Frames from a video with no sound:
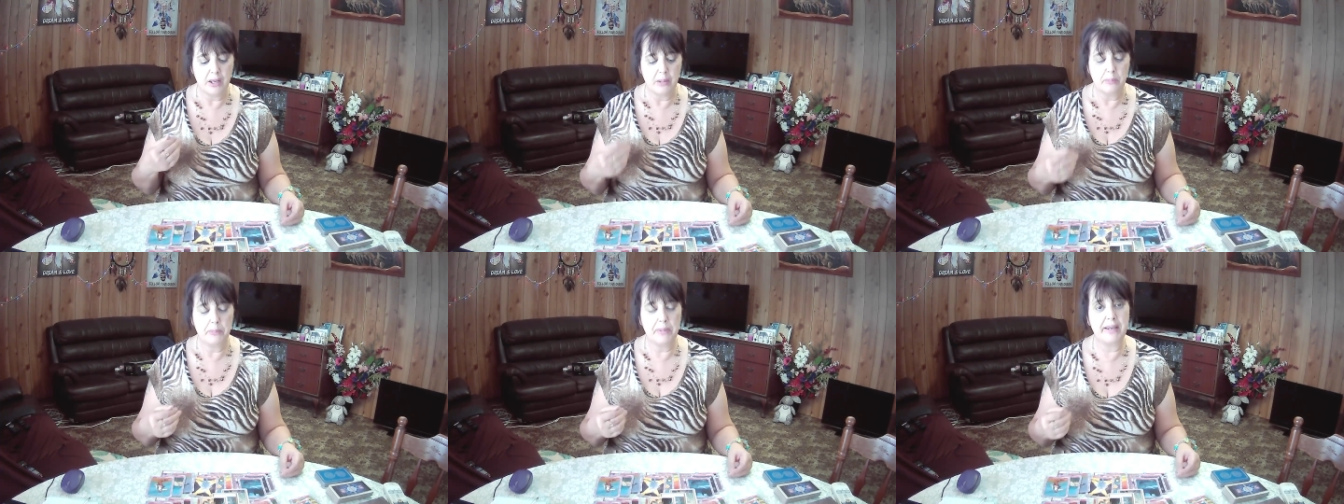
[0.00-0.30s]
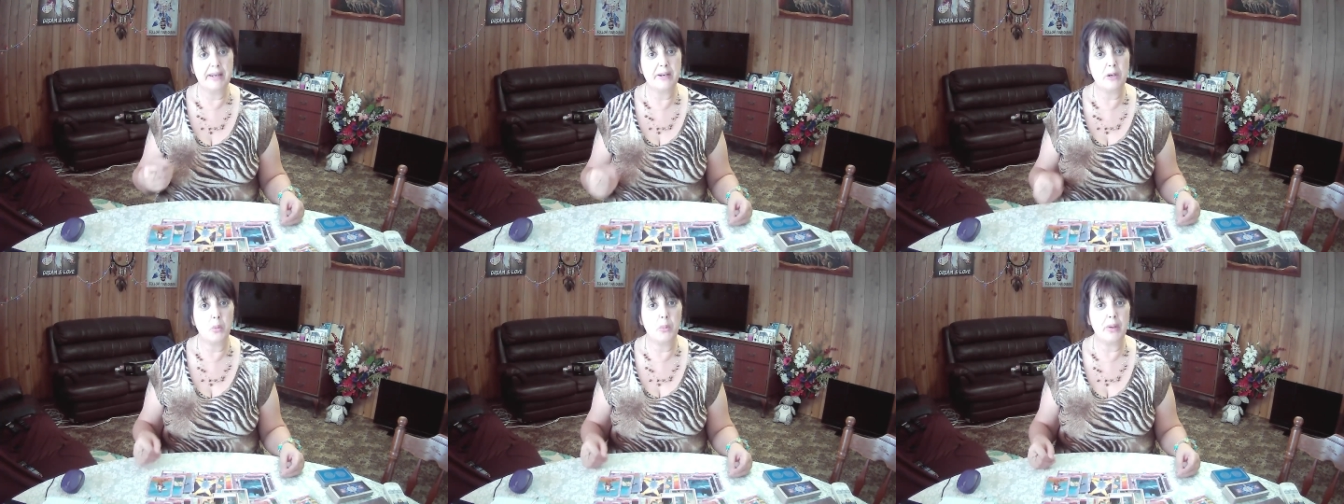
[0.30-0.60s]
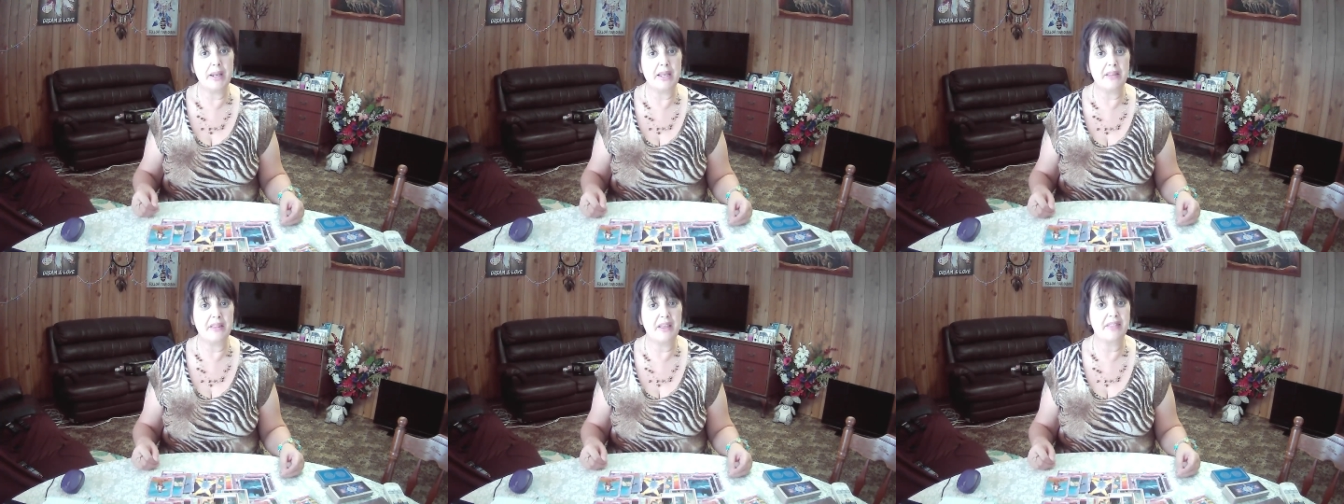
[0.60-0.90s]
Being
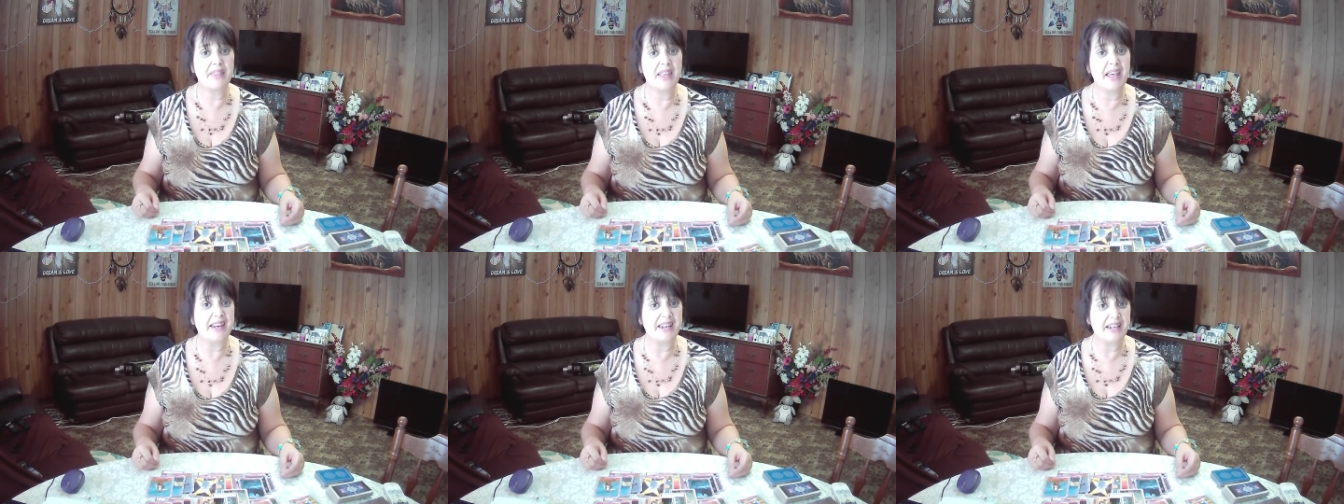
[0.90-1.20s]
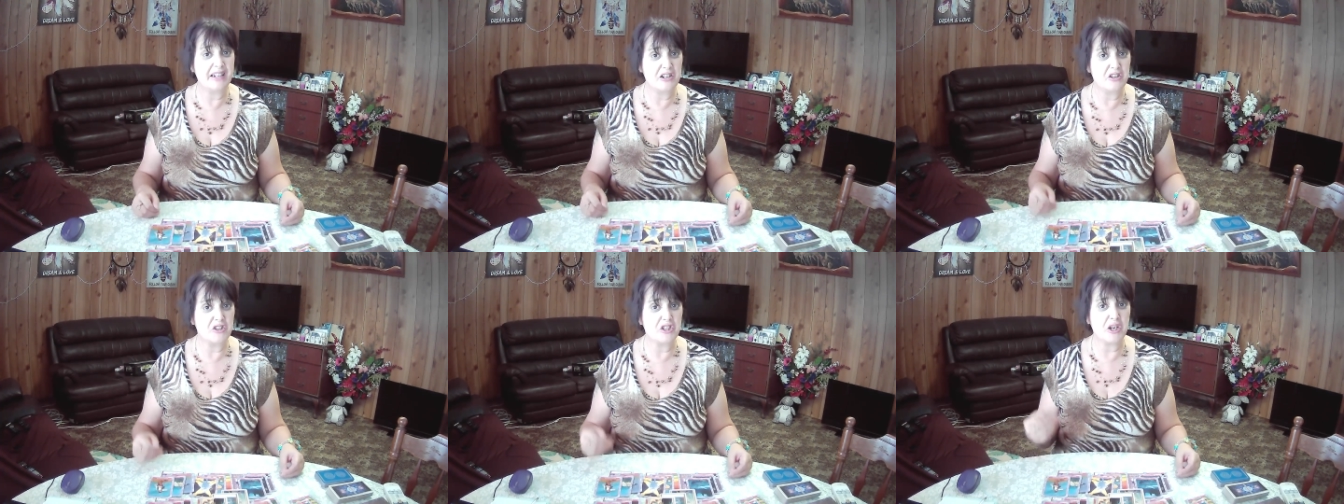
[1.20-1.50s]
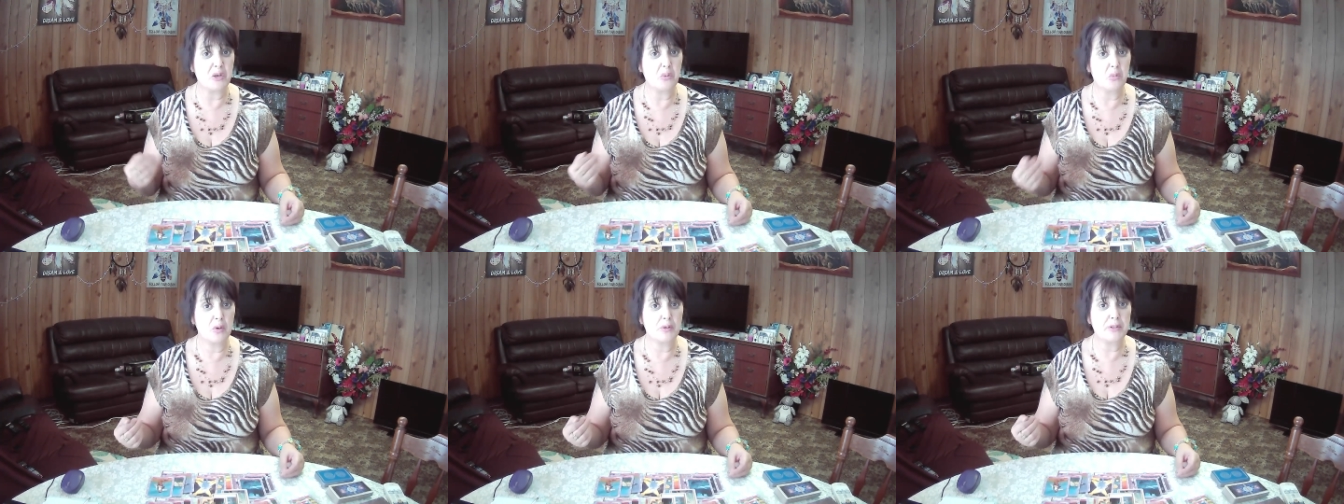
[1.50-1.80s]
aware that that
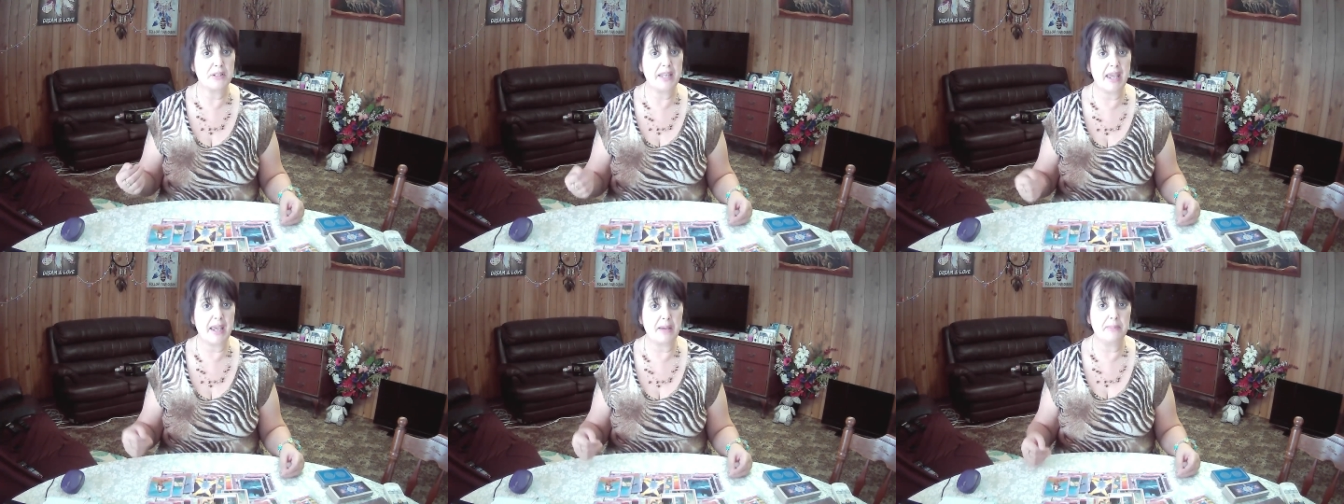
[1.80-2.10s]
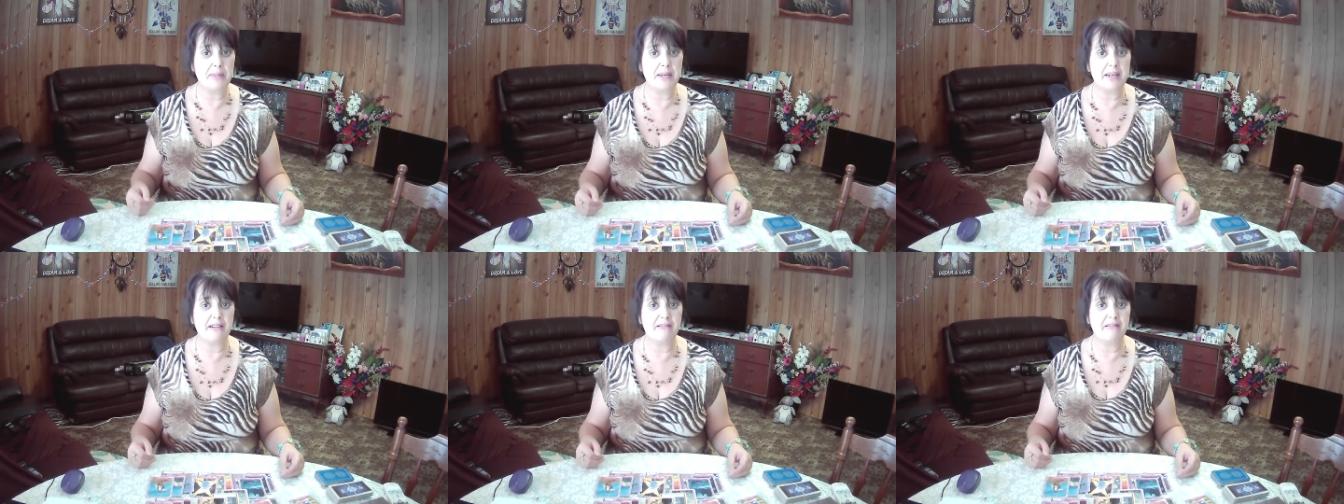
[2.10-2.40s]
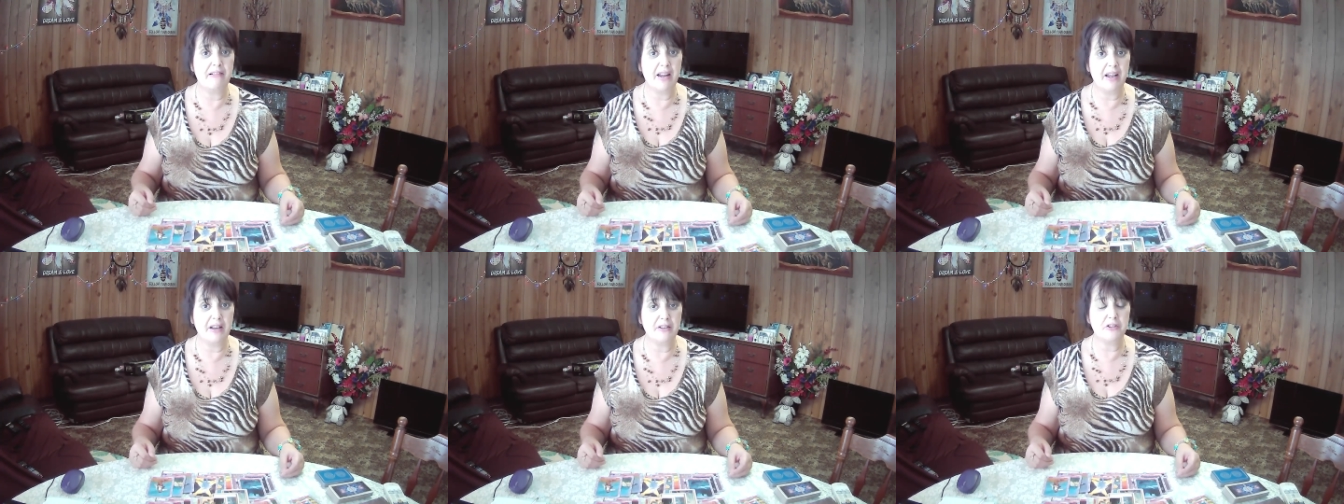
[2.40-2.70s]
energy was happening
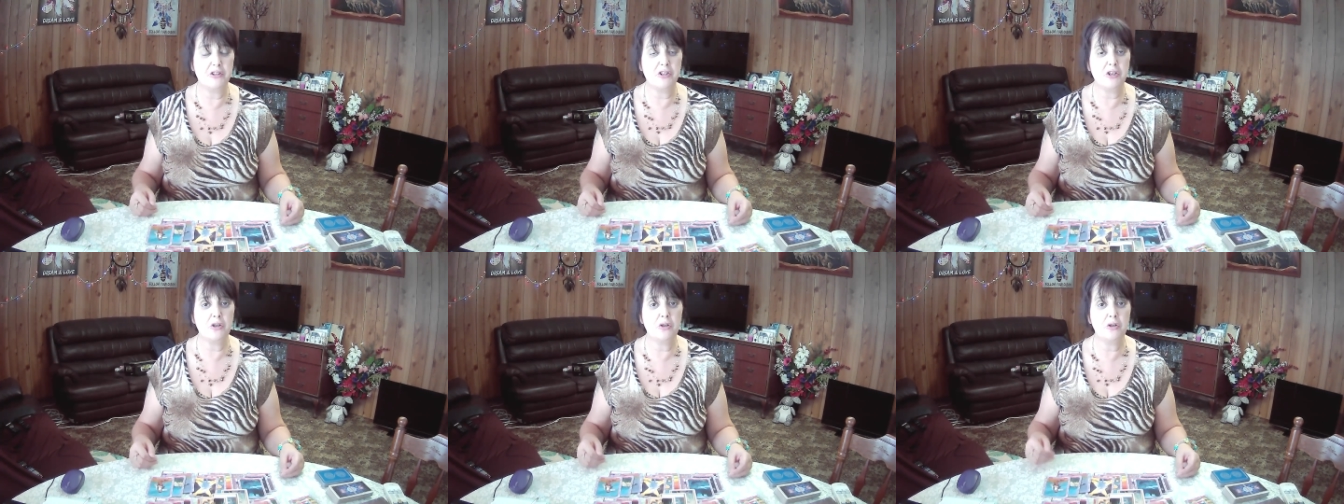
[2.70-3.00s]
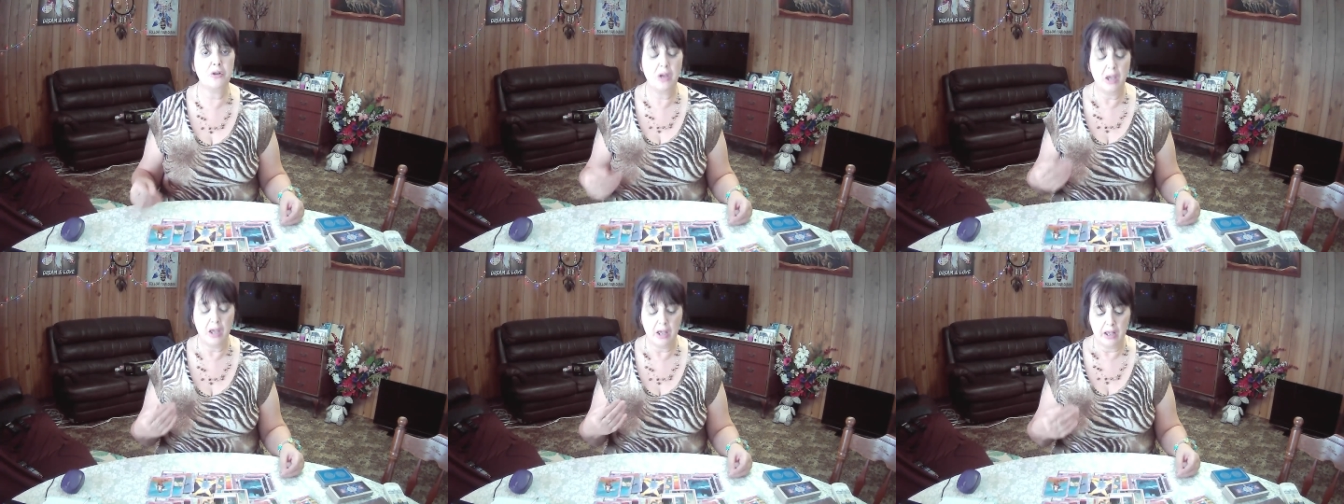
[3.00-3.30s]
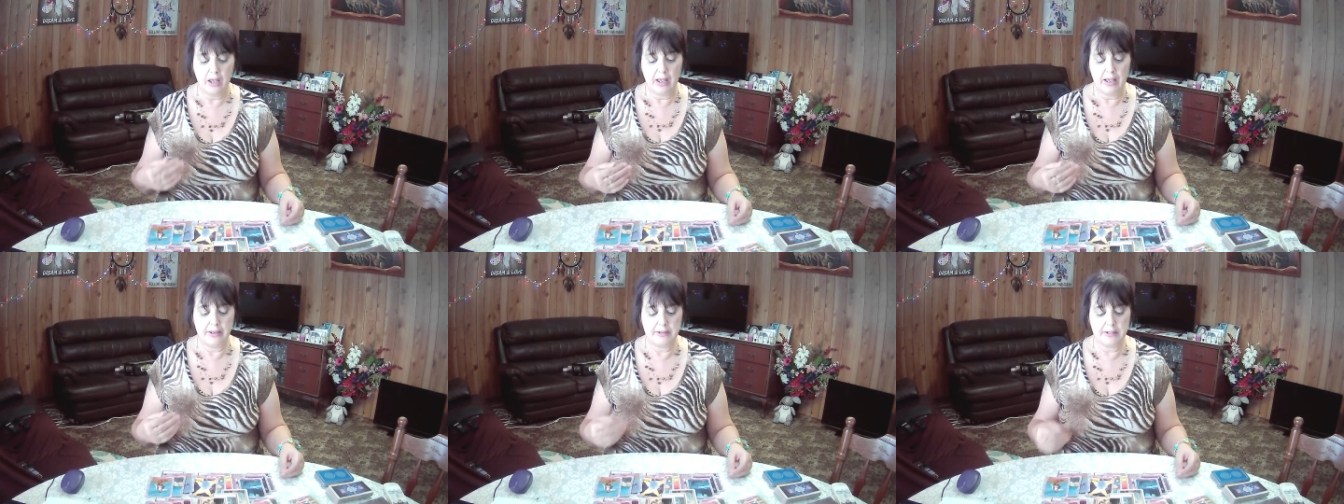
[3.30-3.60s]
around you
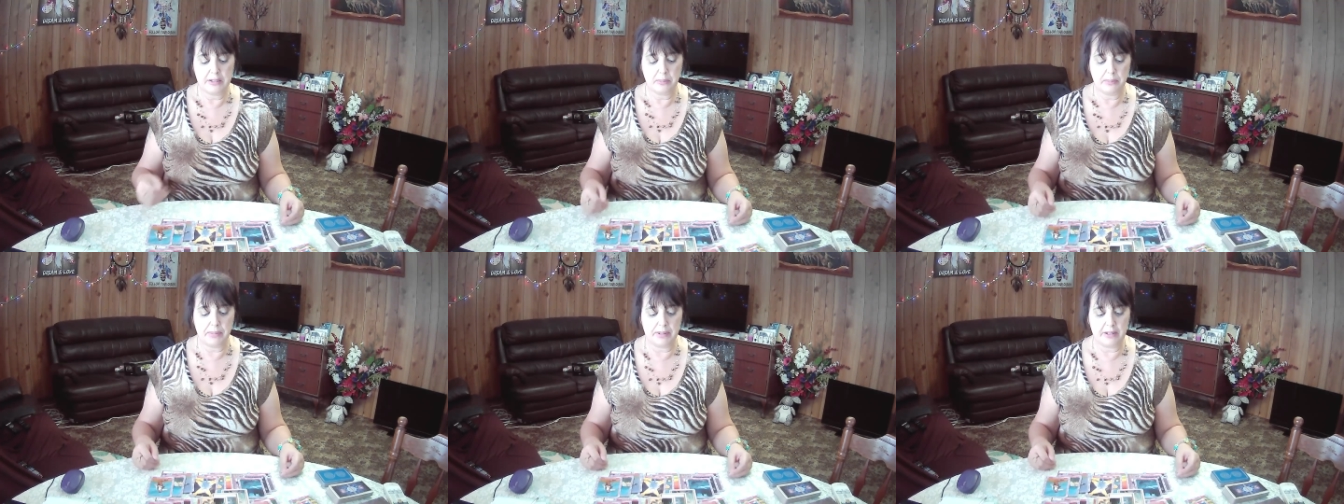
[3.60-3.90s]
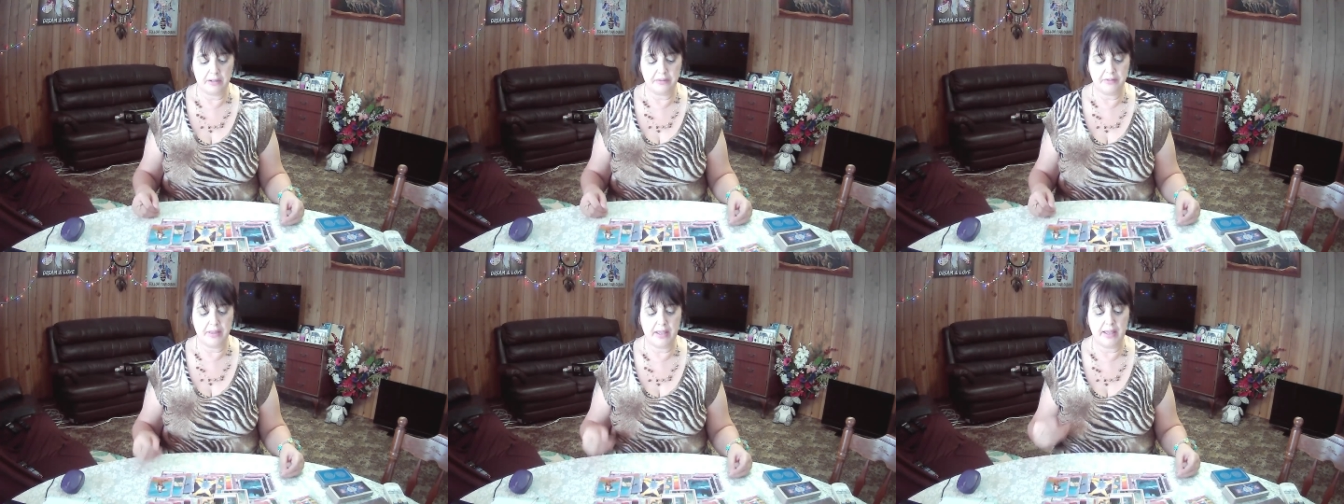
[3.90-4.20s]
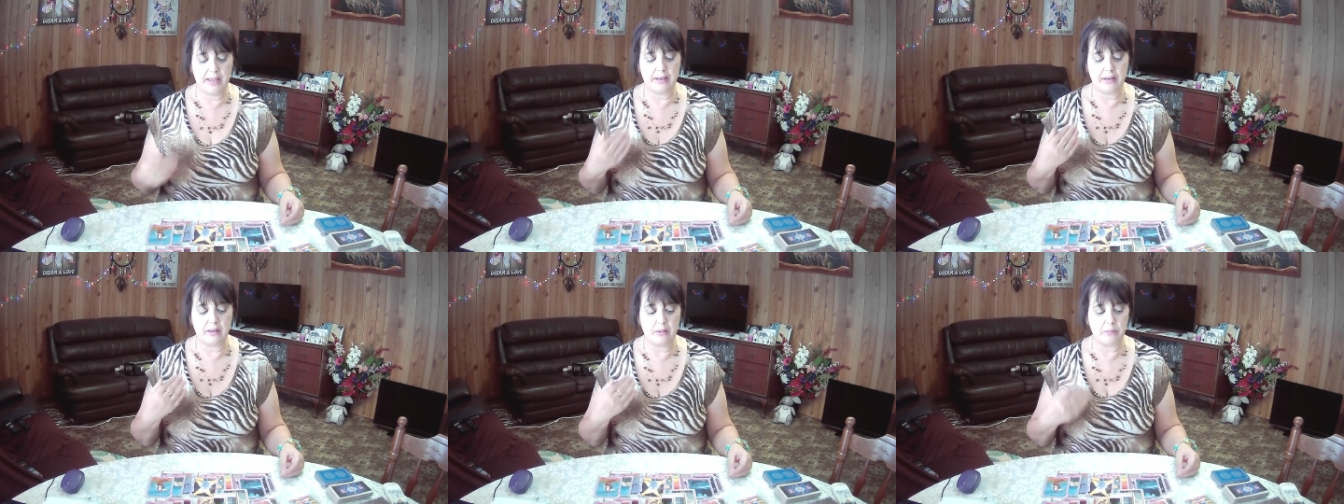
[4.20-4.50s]
is a big
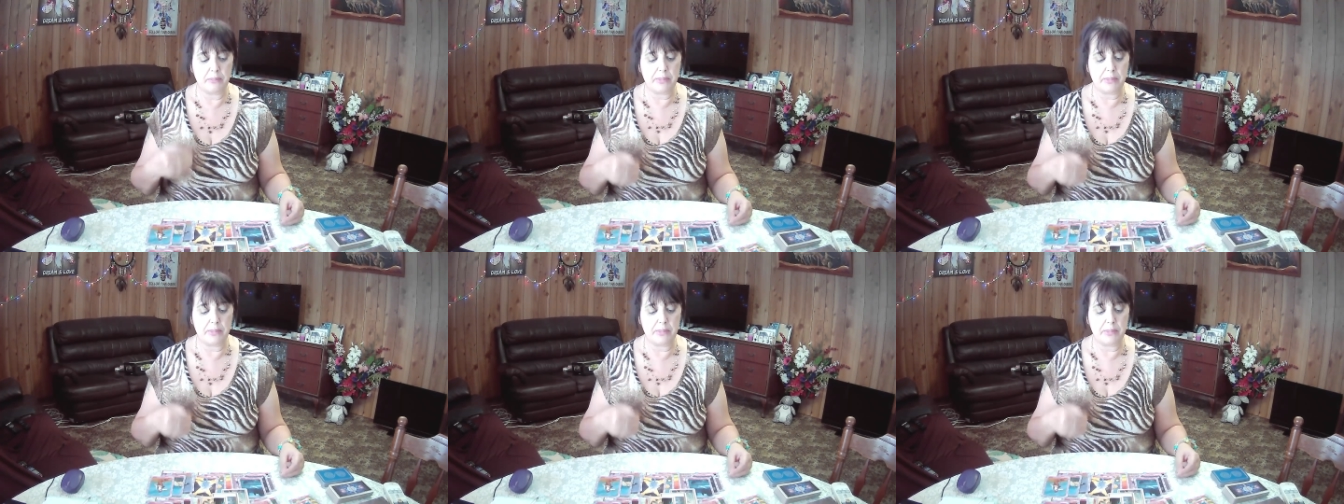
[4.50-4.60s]
thing.